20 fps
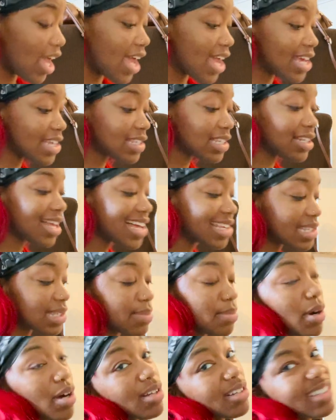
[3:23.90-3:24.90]
It's a lot
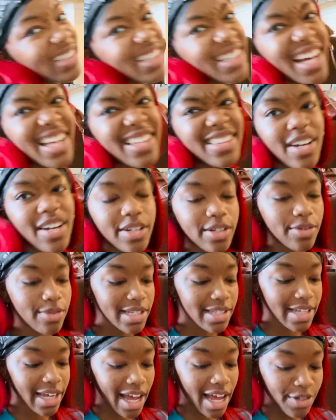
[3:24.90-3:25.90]
smaller than I thought it
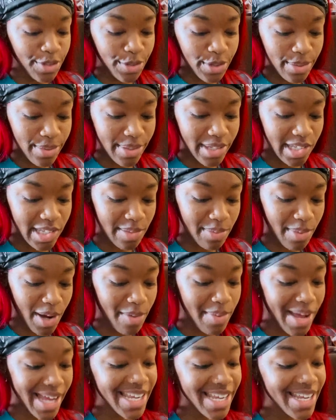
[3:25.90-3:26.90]
was. Like, I knew it was small,
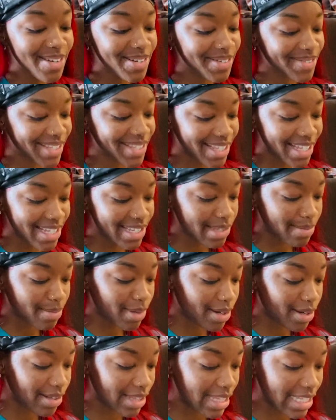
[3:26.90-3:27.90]
but I didn't know it was this
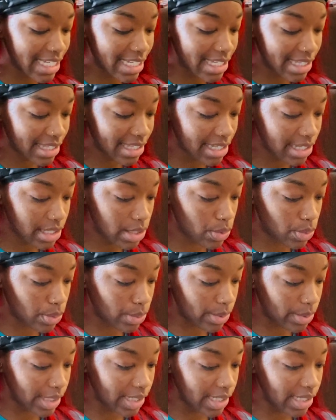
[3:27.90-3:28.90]
small. This is
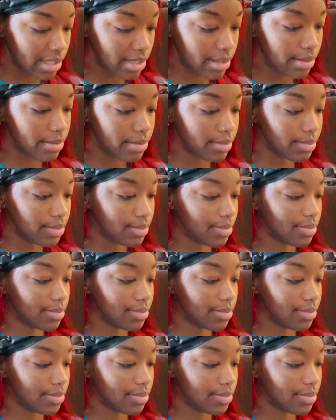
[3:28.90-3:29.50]
really cute.